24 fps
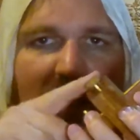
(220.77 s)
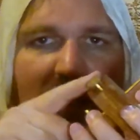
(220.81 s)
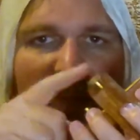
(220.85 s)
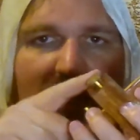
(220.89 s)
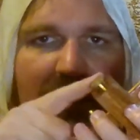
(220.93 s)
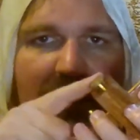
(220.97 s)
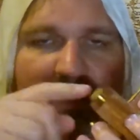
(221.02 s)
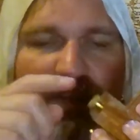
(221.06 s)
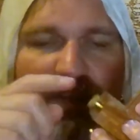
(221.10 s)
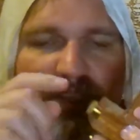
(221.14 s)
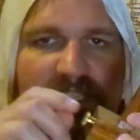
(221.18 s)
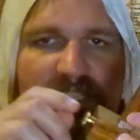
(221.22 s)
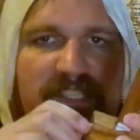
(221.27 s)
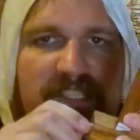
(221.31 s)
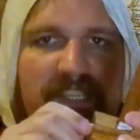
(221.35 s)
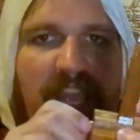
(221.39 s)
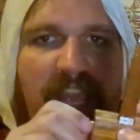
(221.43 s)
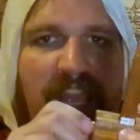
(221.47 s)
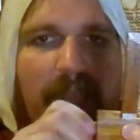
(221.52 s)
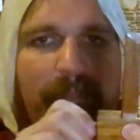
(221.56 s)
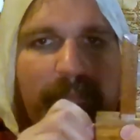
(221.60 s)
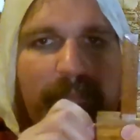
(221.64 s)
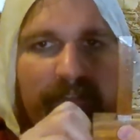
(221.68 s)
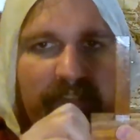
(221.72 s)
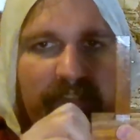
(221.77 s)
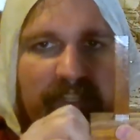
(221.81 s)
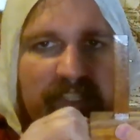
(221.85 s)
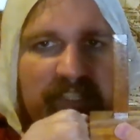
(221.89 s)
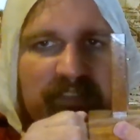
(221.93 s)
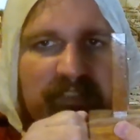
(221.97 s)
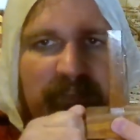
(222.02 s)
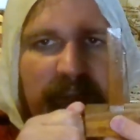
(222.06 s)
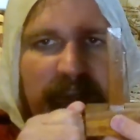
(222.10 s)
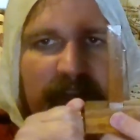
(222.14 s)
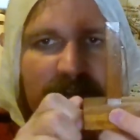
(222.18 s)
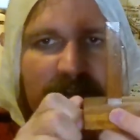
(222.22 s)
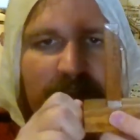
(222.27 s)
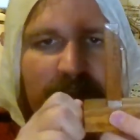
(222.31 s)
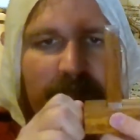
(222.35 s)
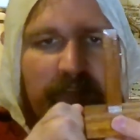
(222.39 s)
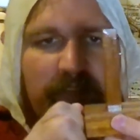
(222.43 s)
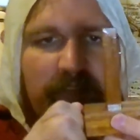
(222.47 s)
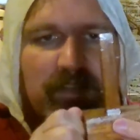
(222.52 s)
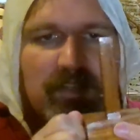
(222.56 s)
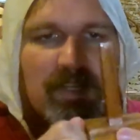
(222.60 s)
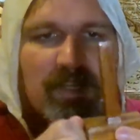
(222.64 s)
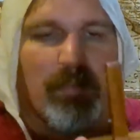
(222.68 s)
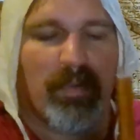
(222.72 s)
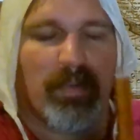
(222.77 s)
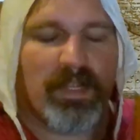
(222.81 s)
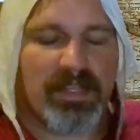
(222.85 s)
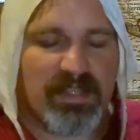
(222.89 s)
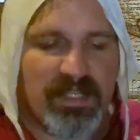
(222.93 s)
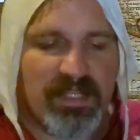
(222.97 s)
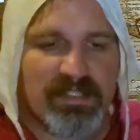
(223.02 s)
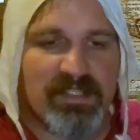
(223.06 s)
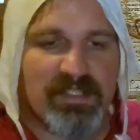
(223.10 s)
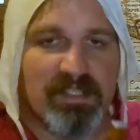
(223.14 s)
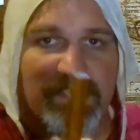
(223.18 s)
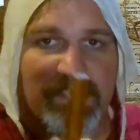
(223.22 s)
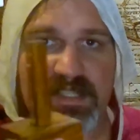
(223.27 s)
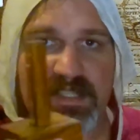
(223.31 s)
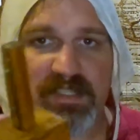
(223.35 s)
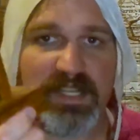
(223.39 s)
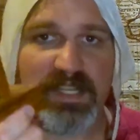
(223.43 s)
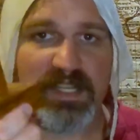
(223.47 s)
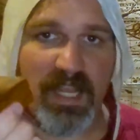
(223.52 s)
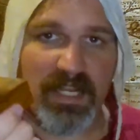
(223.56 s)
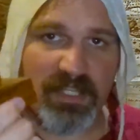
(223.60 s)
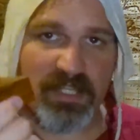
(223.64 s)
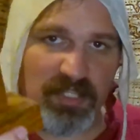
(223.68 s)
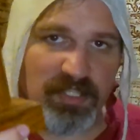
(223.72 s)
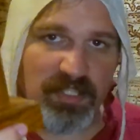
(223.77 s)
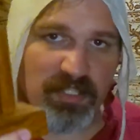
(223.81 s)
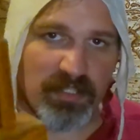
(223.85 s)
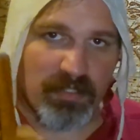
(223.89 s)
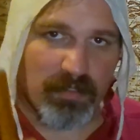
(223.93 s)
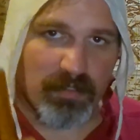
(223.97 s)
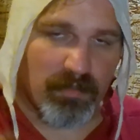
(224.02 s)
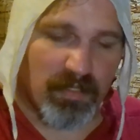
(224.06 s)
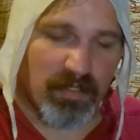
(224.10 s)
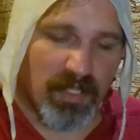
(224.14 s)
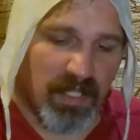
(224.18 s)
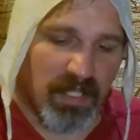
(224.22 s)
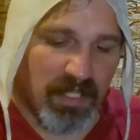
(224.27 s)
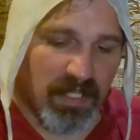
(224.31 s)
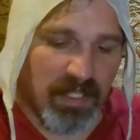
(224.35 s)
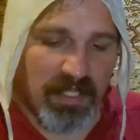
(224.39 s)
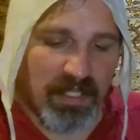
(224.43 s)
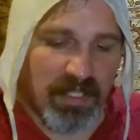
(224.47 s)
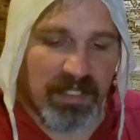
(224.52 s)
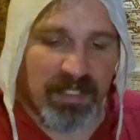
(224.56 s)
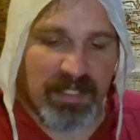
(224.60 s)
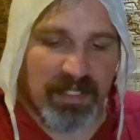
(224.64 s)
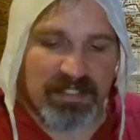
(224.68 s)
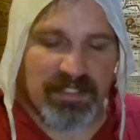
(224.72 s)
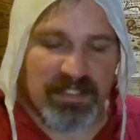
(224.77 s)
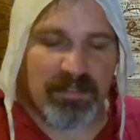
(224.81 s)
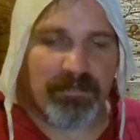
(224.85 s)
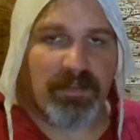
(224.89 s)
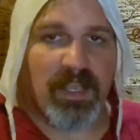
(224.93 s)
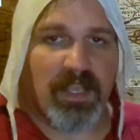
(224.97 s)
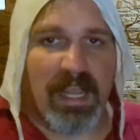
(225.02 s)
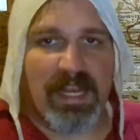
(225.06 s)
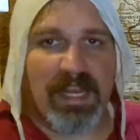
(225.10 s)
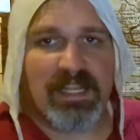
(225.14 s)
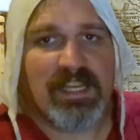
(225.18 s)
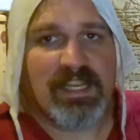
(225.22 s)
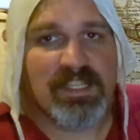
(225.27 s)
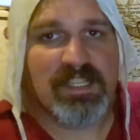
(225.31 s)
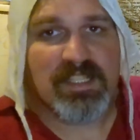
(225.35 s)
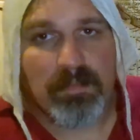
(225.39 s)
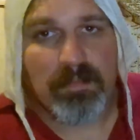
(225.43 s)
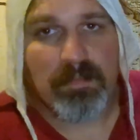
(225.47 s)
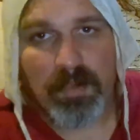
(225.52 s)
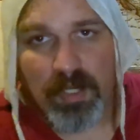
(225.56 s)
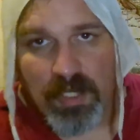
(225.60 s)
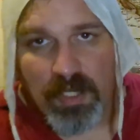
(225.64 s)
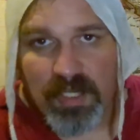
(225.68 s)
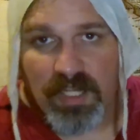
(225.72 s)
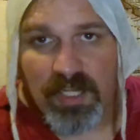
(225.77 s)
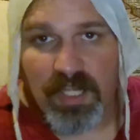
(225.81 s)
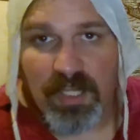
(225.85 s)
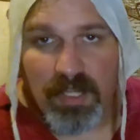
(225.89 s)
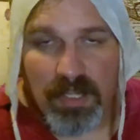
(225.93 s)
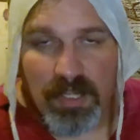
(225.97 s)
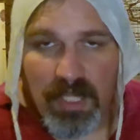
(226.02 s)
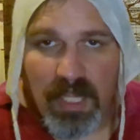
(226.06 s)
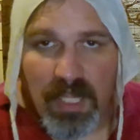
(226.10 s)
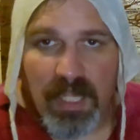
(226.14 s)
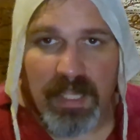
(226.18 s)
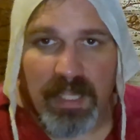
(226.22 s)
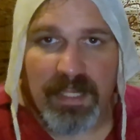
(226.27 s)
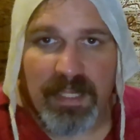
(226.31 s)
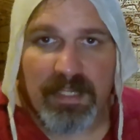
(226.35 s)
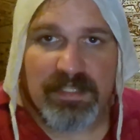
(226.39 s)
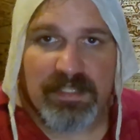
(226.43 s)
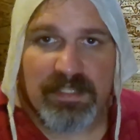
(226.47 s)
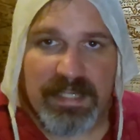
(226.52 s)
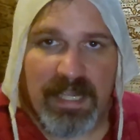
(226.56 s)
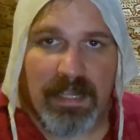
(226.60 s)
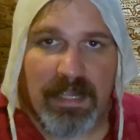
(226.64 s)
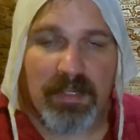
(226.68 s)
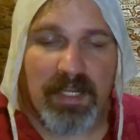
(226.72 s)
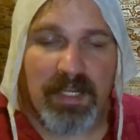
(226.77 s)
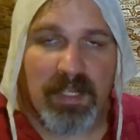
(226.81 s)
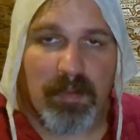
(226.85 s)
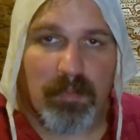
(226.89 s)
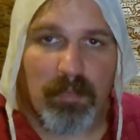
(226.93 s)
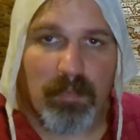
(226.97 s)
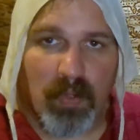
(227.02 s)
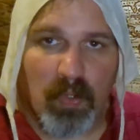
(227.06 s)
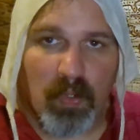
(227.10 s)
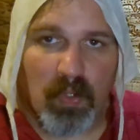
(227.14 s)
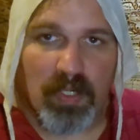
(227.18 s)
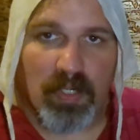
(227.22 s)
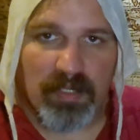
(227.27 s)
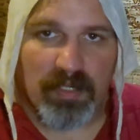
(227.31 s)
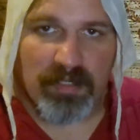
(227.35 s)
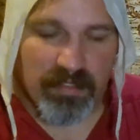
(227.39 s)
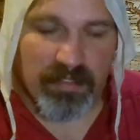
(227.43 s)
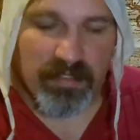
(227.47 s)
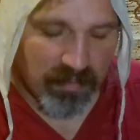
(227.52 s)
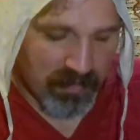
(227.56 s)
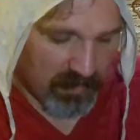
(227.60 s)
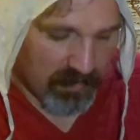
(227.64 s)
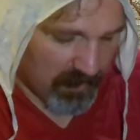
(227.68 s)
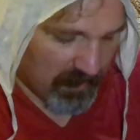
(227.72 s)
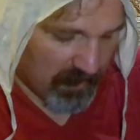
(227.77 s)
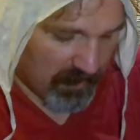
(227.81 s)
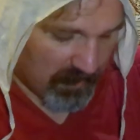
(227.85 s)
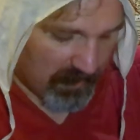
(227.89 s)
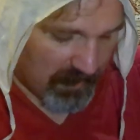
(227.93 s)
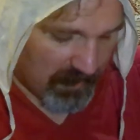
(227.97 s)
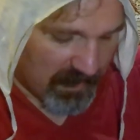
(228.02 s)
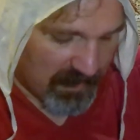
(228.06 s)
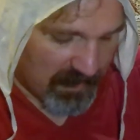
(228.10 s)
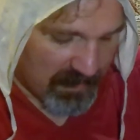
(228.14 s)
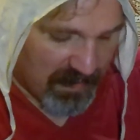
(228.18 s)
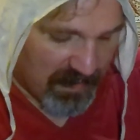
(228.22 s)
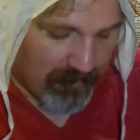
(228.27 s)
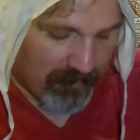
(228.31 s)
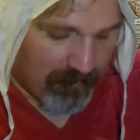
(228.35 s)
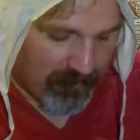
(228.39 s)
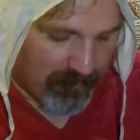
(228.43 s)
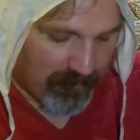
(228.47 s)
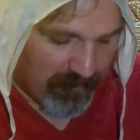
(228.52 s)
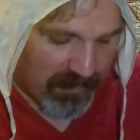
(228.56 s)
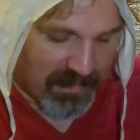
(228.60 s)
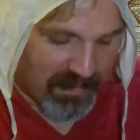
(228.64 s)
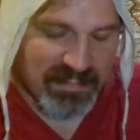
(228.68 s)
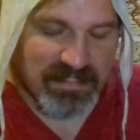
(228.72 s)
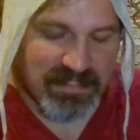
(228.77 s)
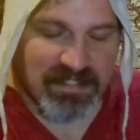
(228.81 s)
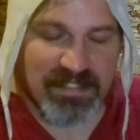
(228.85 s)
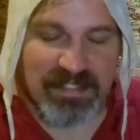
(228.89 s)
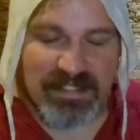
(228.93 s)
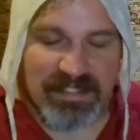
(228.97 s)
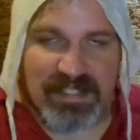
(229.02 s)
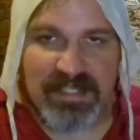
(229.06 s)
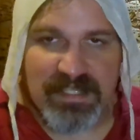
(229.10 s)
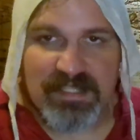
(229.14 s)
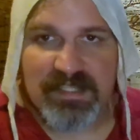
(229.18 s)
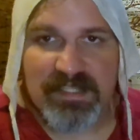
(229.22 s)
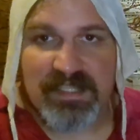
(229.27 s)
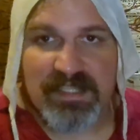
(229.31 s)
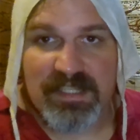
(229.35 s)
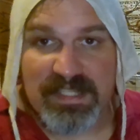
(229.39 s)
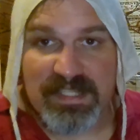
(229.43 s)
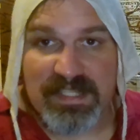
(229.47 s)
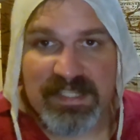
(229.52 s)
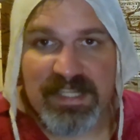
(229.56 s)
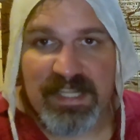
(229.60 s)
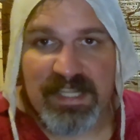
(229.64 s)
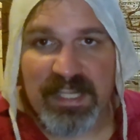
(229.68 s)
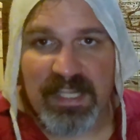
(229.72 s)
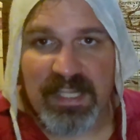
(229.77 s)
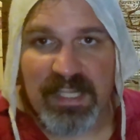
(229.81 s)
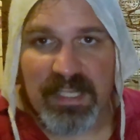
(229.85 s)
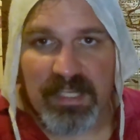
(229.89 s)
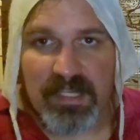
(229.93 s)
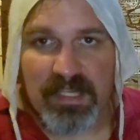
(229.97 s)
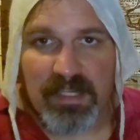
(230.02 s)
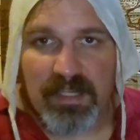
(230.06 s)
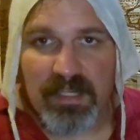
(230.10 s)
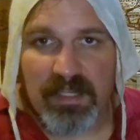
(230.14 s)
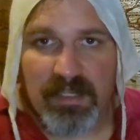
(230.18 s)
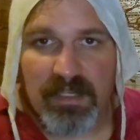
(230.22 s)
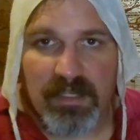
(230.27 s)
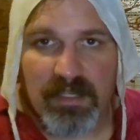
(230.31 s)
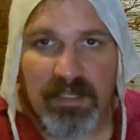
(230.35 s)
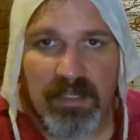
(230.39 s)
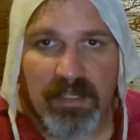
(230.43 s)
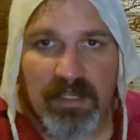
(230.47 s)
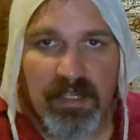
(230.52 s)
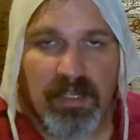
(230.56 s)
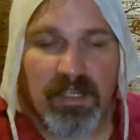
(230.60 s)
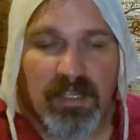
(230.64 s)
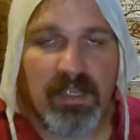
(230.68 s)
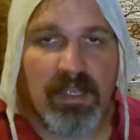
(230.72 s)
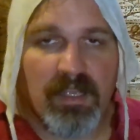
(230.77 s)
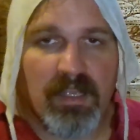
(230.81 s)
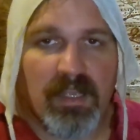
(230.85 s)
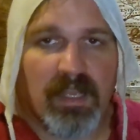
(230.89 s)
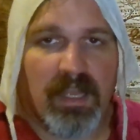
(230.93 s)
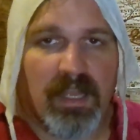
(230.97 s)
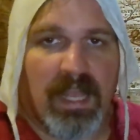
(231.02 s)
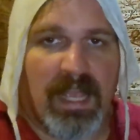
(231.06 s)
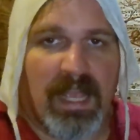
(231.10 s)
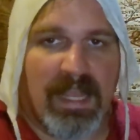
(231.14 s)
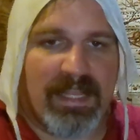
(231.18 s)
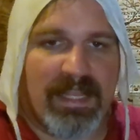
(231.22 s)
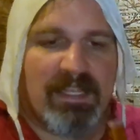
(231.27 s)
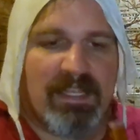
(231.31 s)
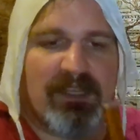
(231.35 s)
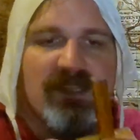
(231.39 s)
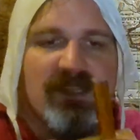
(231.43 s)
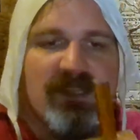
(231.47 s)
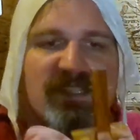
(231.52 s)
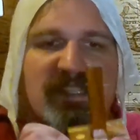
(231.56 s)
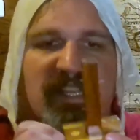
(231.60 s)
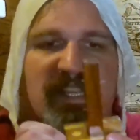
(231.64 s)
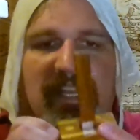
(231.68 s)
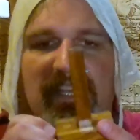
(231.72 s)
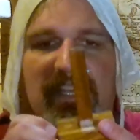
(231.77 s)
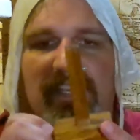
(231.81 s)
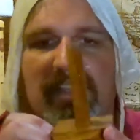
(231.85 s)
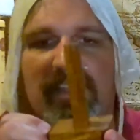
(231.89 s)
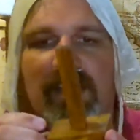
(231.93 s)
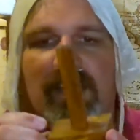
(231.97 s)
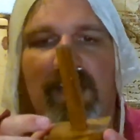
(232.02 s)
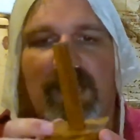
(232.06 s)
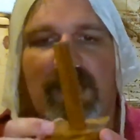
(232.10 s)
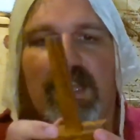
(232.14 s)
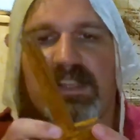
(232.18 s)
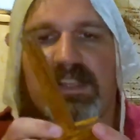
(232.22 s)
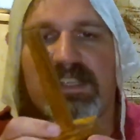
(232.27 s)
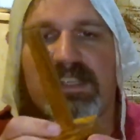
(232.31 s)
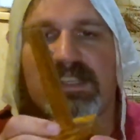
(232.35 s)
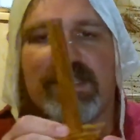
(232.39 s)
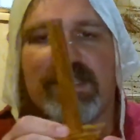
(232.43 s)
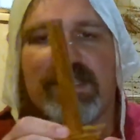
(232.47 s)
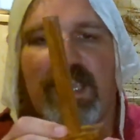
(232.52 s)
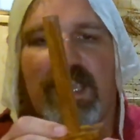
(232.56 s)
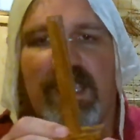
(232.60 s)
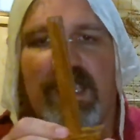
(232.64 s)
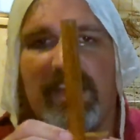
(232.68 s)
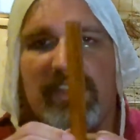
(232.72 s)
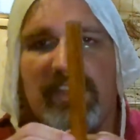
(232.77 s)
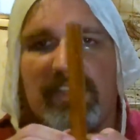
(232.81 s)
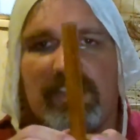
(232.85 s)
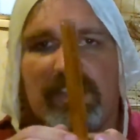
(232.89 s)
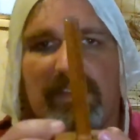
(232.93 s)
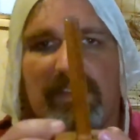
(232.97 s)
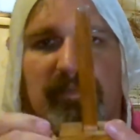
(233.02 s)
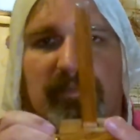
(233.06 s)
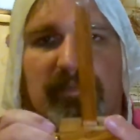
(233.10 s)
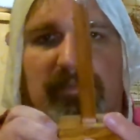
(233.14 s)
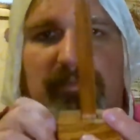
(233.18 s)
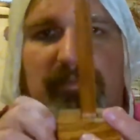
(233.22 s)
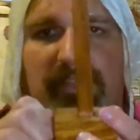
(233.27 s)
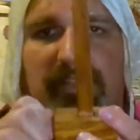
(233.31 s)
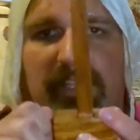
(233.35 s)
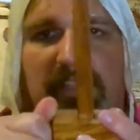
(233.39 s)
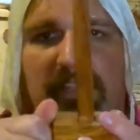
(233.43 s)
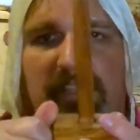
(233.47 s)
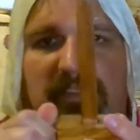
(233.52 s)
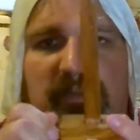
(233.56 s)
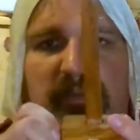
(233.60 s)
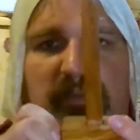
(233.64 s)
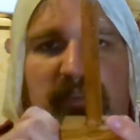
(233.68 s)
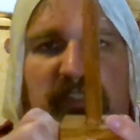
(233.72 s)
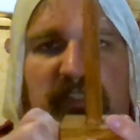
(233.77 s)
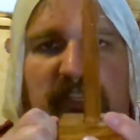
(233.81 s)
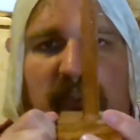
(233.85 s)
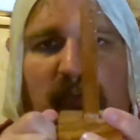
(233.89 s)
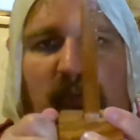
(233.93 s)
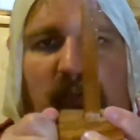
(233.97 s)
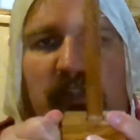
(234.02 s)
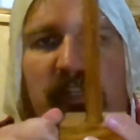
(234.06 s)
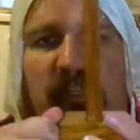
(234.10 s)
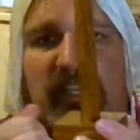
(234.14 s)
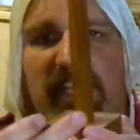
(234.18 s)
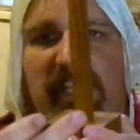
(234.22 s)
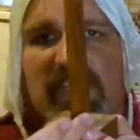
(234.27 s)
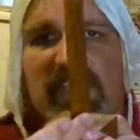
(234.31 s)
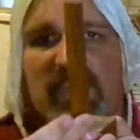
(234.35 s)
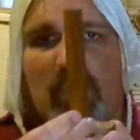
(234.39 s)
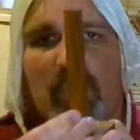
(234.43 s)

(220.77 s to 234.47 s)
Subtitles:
this stop or this fence around. Now what this is designed to do is, if I need to mark a line down a board that is a fixed distance in, I can set it on this gauge. You know, suppose I want a nice